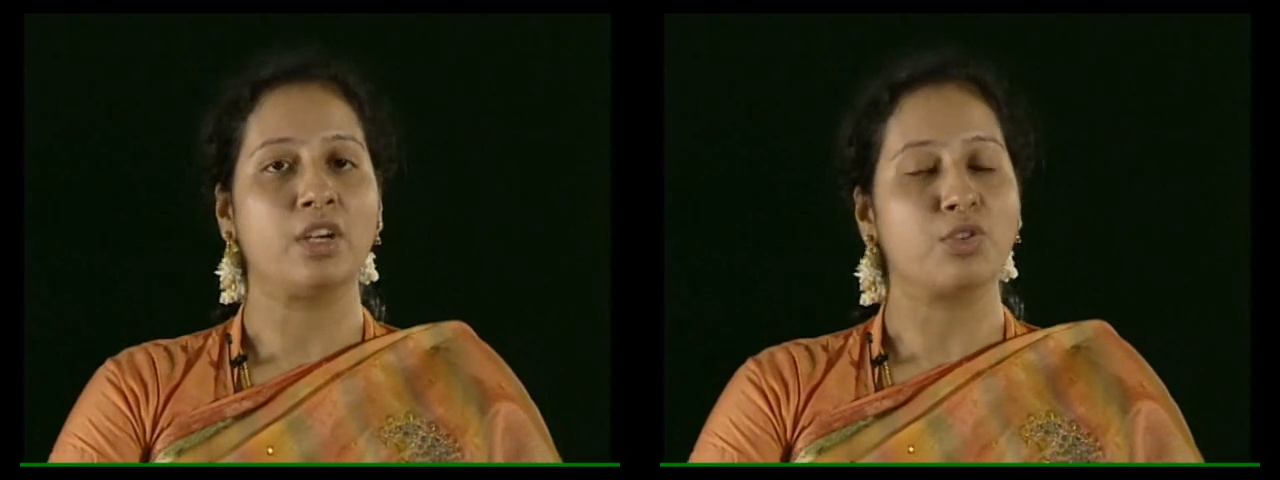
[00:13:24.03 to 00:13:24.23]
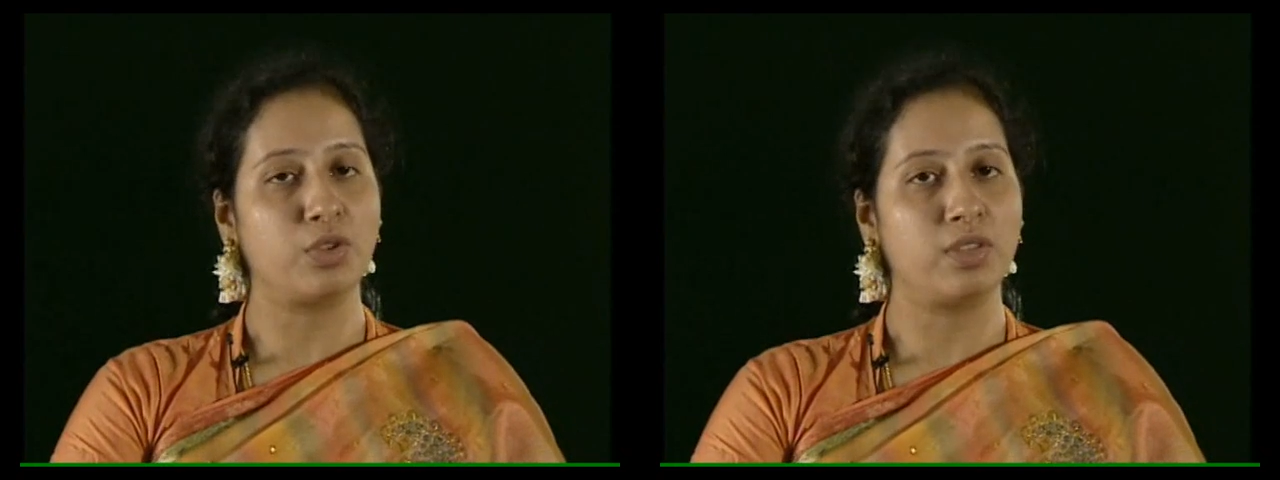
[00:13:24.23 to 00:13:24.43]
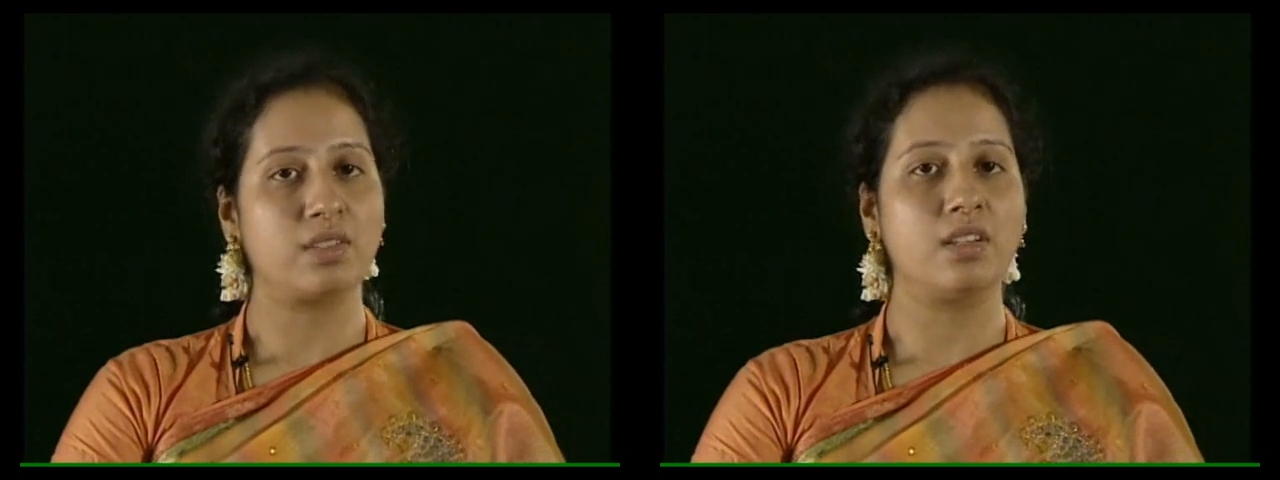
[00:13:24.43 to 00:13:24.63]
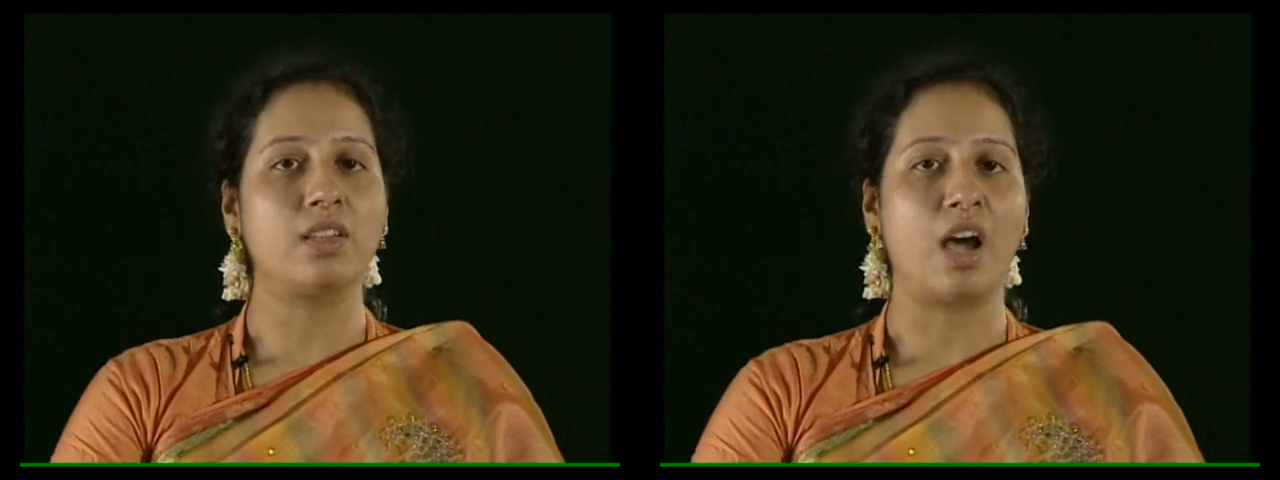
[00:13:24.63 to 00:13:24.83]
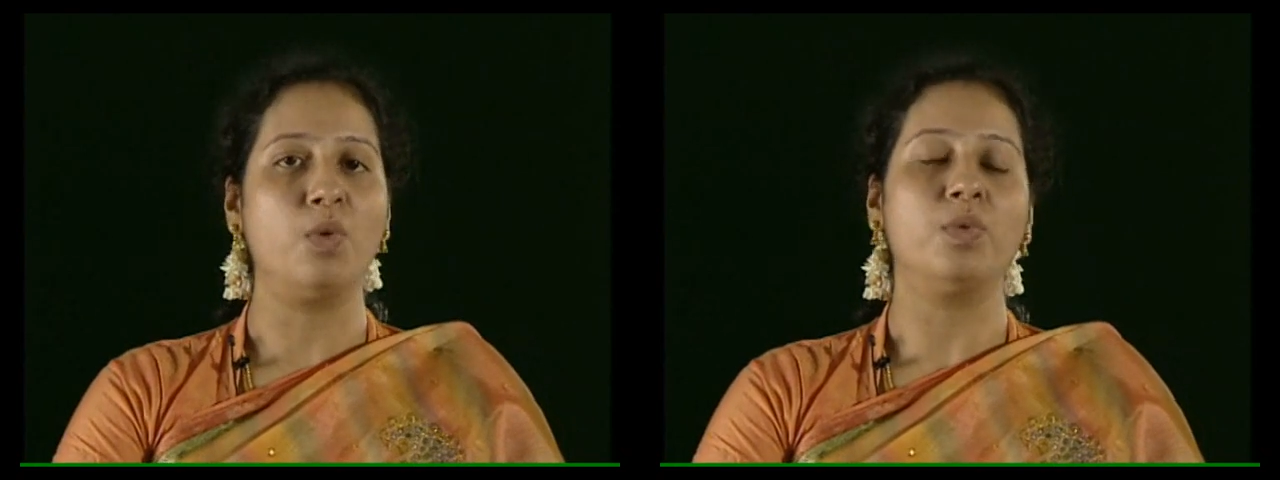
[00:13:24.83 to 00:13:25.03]
So, this is
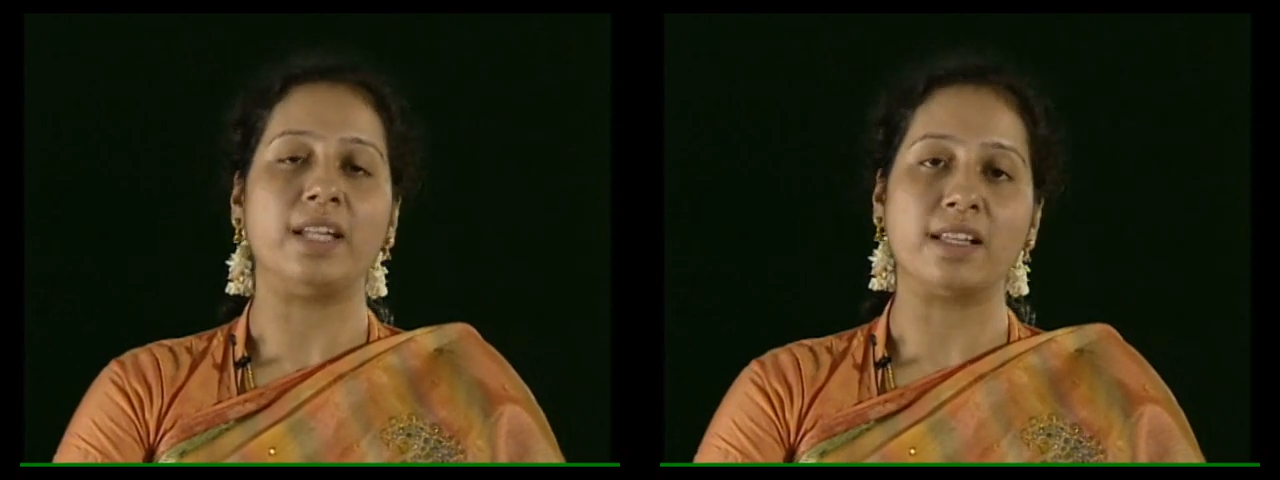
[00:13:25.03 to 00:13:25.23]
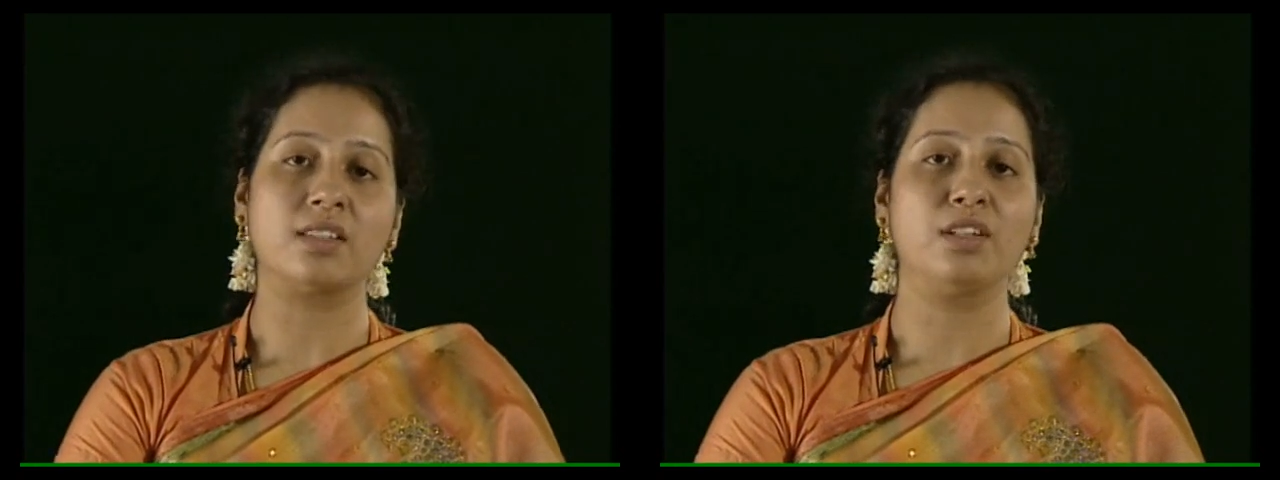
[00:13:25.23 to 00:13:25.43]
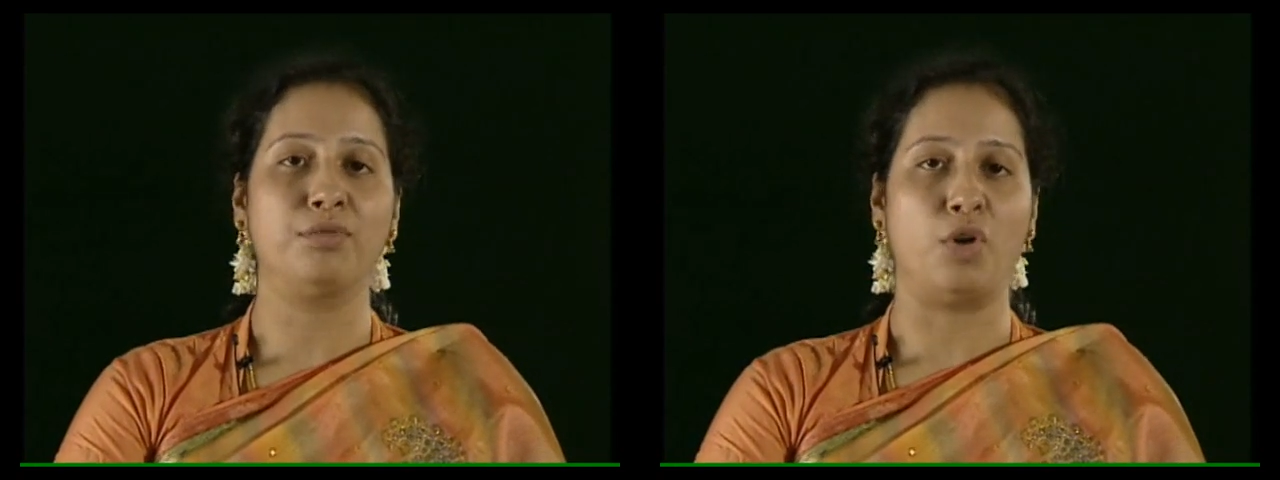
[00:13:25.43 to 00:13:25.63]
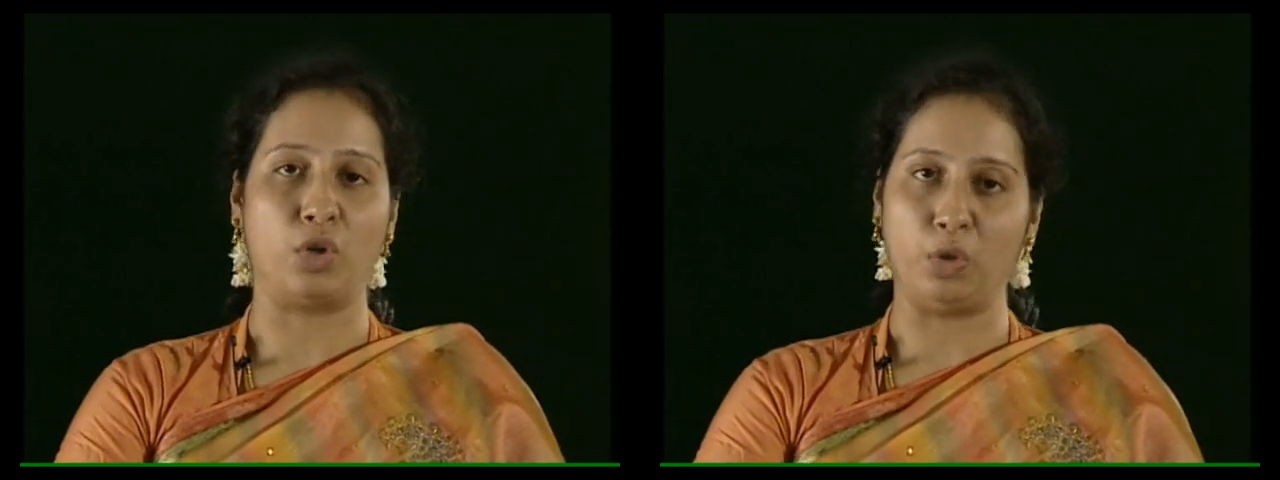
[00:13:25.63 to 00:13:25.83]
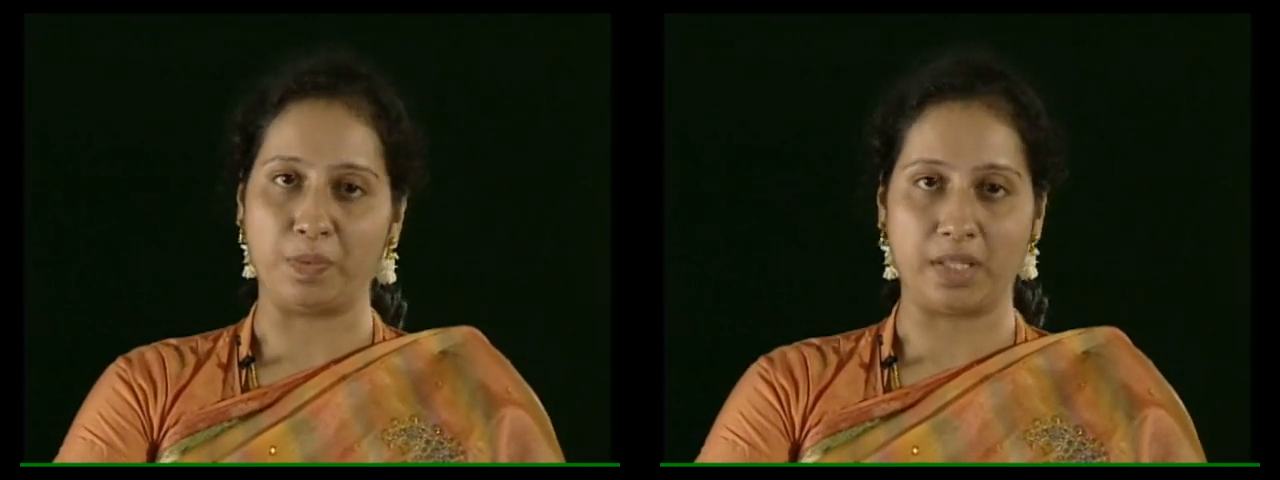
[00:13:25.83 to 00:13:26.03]
how nested for
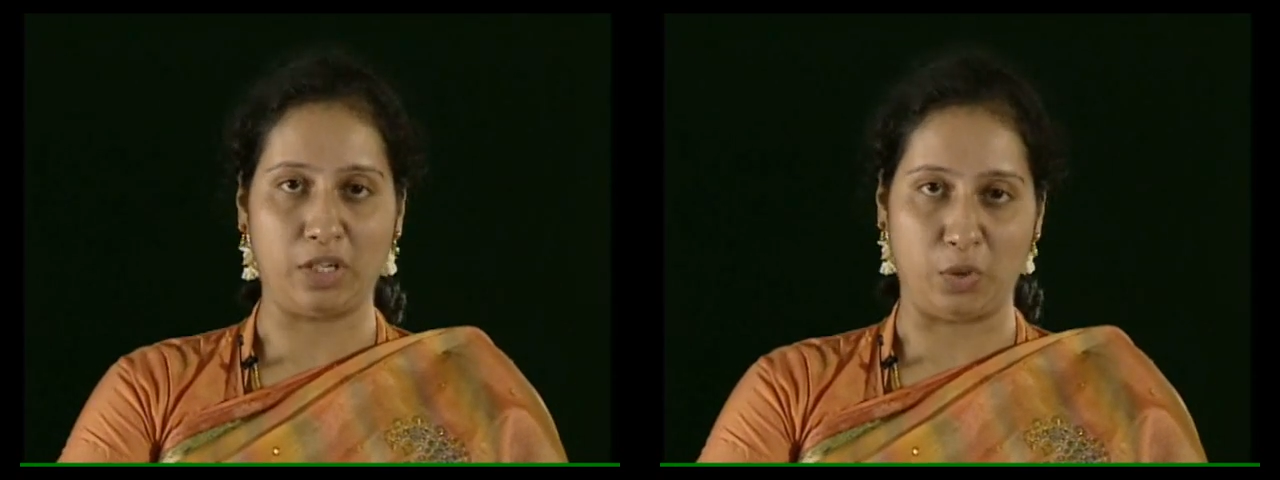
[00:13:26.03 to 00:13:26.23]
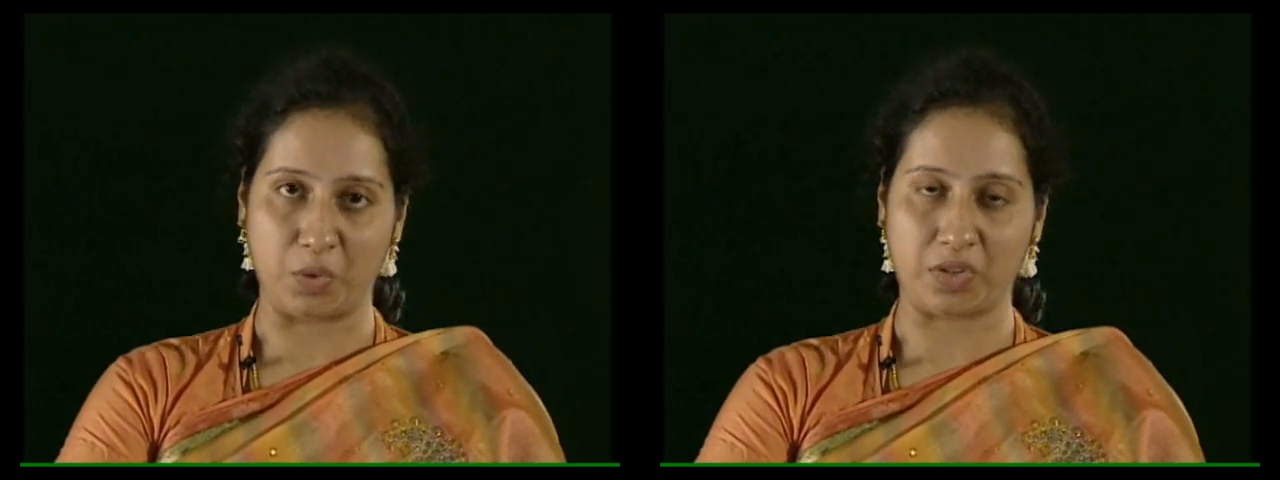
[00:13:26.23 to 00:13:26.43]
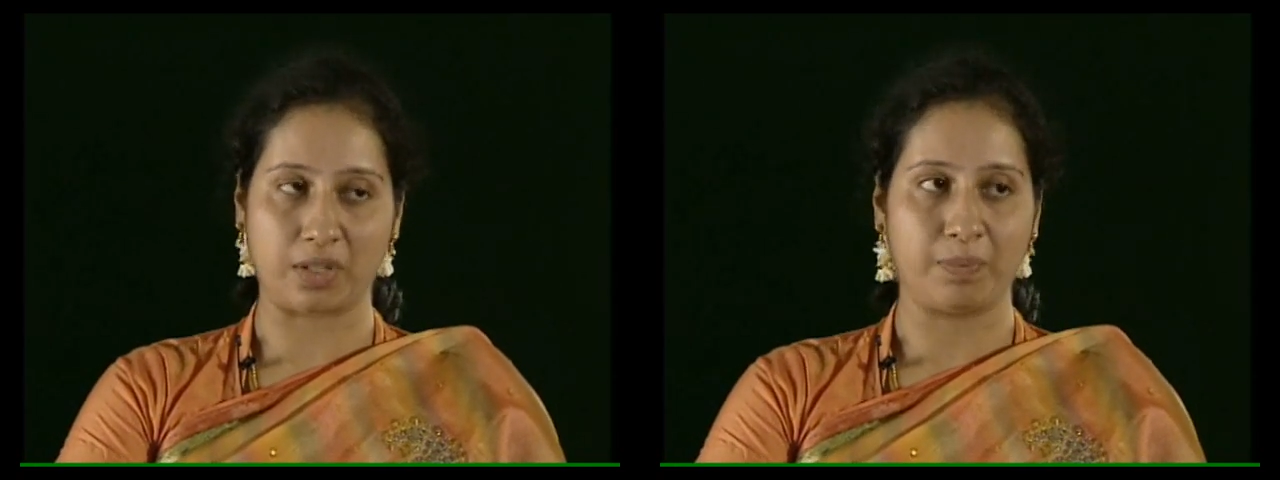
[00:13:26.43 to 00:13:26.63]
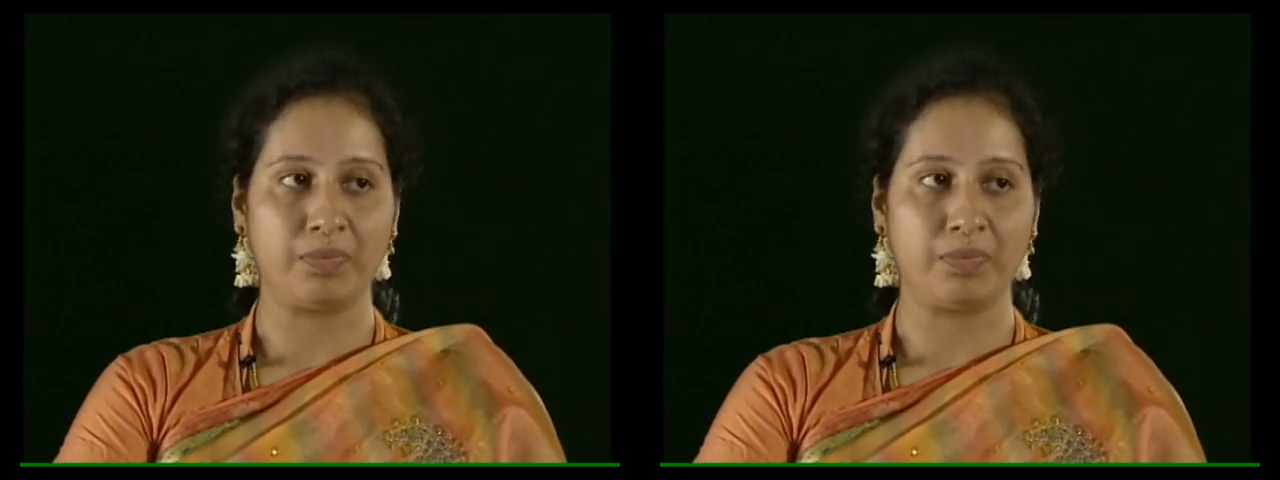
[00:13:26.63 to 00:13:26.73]
loops are used.